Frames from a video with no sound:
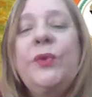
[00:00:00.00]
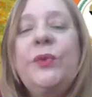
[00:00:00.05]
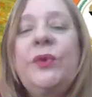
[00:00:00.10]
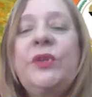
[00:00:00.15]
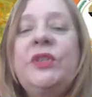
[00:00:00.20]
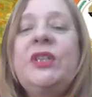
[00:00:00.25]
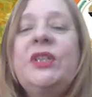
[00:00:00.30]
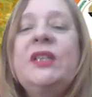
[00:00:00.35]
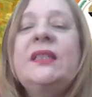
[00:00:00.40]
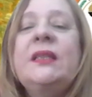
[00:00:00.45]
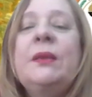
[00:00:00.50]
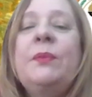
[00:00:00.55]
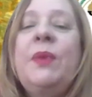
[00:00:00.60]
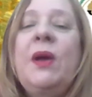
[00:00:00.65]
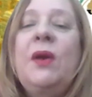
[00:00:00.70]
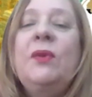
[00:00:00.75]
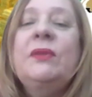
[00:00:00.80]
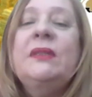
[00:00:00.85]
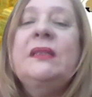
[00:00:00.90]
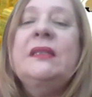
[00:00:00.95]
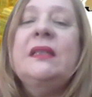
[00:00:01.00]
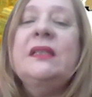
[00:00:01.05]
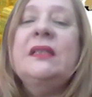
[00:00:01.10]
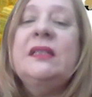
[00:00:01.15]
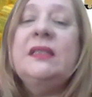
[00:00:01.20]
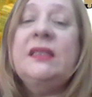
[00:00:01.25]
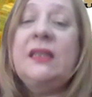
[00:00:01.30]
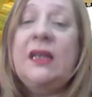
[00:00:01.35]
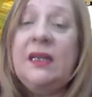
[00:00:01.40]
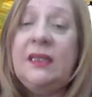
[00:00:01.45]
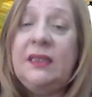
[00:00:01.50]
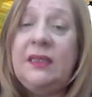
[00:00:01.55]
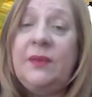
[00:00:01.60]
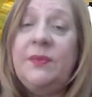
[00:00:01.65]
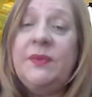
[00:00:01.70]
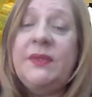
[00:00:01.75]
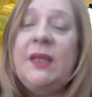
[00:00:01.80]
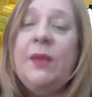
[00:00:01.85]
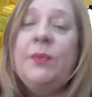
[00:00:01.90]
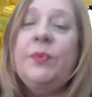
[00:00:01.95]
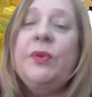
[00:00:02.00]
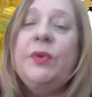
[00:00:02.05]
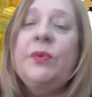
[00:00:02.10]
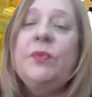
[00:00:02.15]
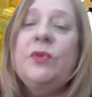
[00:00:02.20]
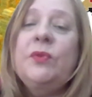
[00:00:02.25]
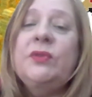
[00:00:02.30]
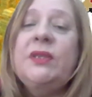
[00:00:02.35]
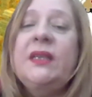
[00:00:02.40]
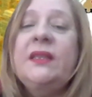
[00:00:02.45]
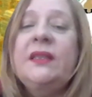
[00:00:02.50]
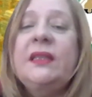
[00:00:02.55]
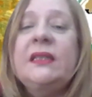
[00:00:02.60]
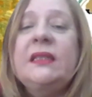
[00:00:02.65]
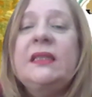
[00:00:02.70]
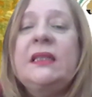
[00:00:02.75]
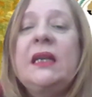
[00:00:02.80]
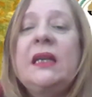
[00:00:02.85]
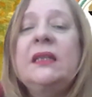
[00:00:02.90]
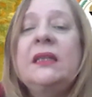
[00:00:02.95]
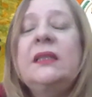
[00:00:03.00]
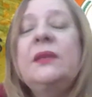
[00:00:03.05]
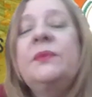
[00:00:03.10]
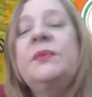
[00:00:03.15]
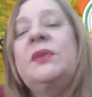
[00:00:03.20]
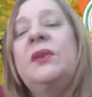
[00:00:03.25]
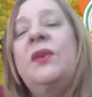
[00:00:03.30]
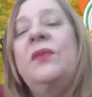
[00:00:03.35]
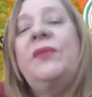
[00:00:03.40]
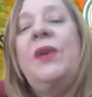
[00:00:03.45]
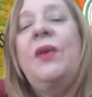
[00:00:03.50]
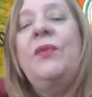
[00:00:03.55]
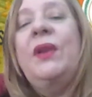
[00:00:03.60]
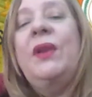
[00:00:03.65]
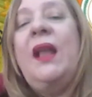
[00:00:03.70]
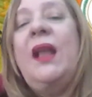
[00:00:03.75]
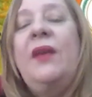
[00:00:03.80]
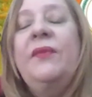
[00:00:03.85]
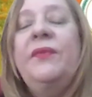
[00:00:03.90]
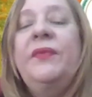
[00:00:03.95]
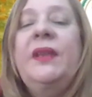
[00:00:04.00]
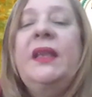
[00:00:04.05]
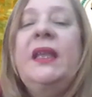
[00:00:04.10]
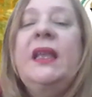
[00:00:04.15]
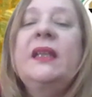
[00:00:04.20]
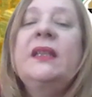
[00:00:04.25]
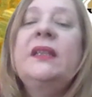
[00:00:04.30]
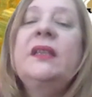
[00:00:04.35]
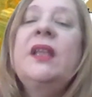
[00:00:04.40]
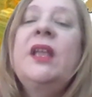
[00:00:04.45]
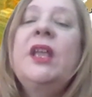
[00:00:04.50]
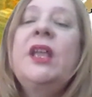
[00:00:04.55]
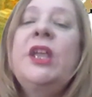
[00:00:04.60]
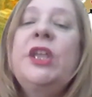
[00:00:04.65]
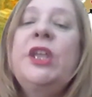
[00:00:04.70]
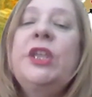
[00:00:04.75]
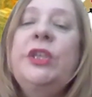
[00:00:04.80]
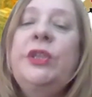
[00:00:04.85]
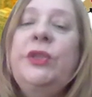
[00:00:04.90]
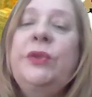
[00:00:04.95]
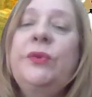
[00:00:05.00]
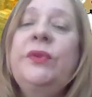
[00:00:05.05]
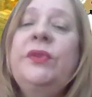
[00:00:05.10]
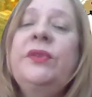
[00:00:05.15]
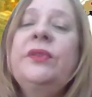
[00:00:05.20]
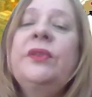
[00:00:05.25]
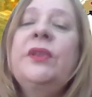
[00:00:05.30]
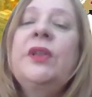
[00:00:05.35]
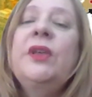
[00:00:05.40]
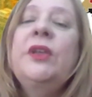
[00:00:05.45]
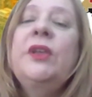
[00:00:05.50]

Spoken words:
which is about the startups and promoting the startups of our African youth